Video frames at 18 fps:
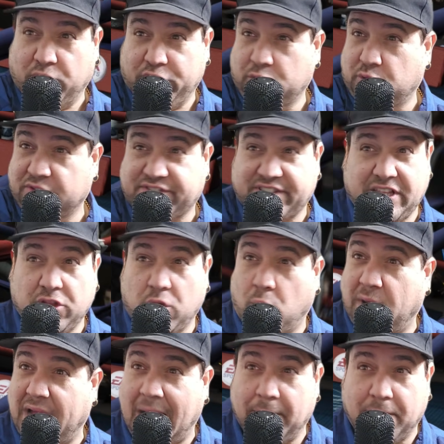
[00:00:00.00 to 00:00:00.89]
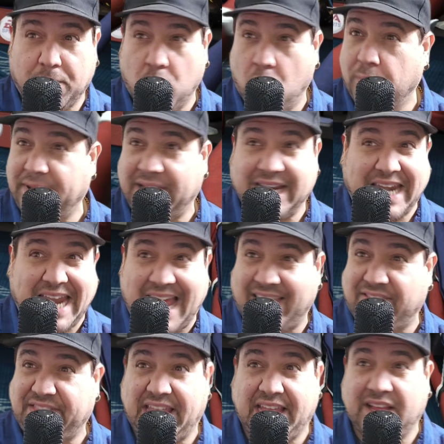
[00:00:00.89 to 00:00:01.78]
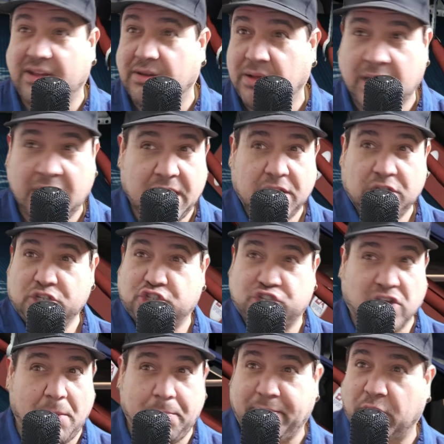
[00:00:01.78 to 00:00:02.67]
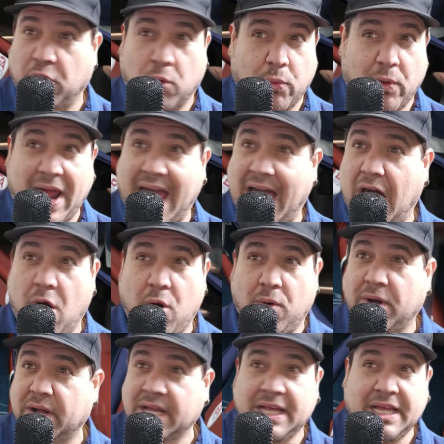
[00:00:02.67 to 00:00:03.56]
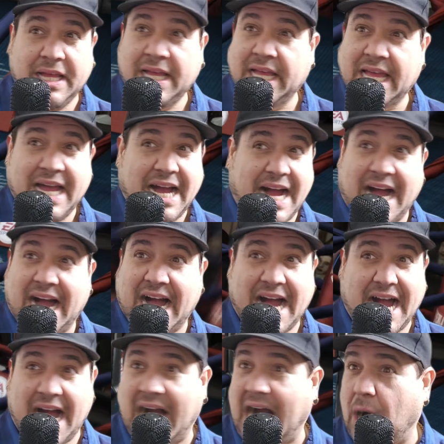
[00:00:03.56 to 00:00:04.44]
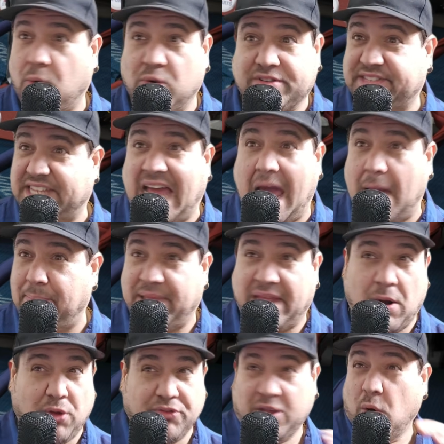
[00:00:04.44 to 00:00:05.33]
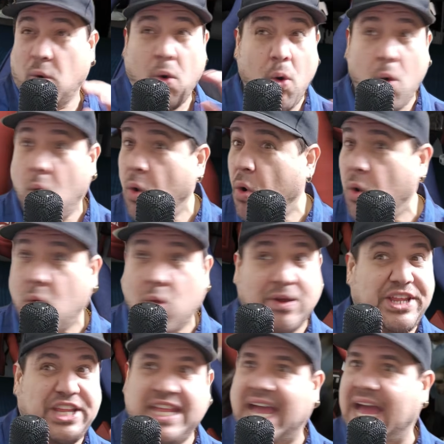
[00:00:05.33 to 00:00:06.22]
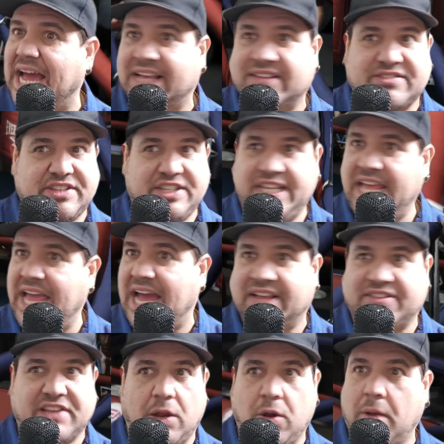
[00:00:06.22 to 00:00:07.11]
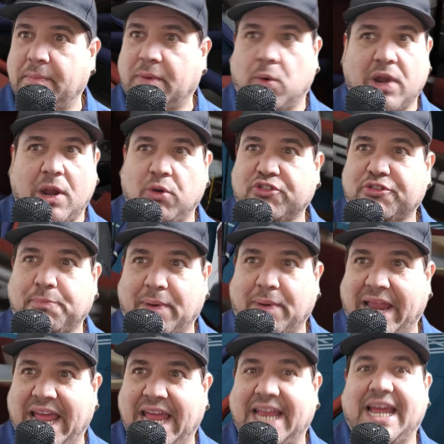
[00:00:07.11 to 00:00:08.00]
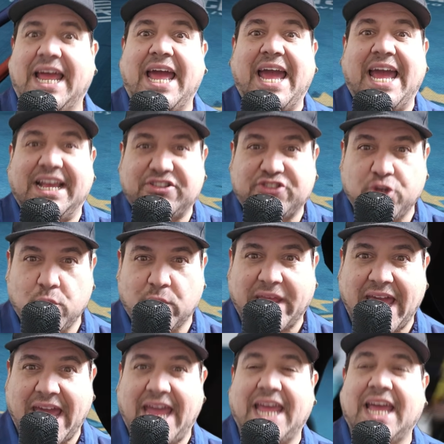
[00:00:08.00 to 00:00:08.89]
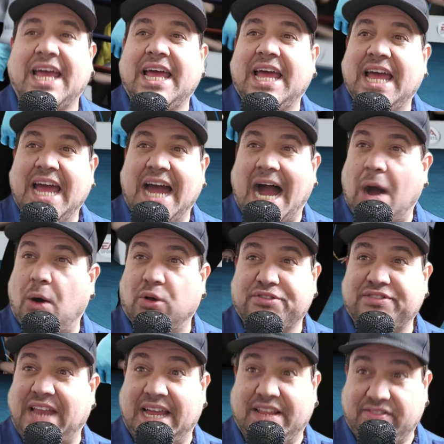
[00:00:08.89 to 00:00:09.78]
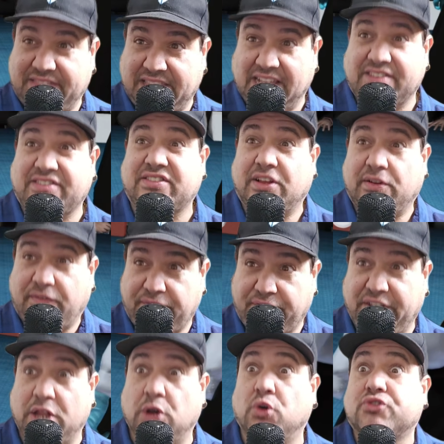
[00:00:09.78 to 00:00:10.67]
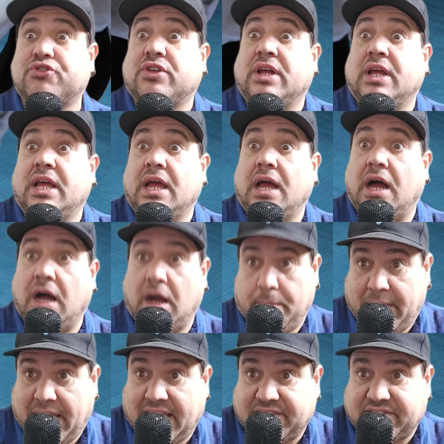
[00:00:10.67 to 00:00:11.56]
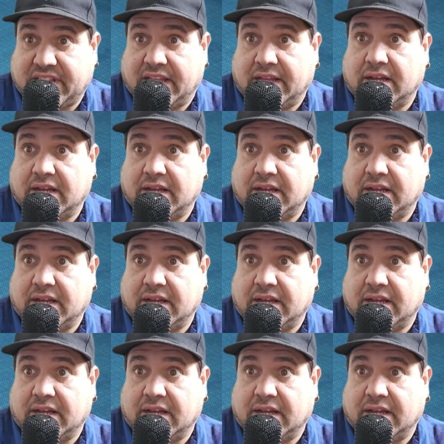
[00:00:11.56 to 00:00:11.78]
You can see the way I'm moving, landing, jumping around. I was happy. I was like, ooh, yes. I remember when I was playing at 2K, I was like, this feels amazing.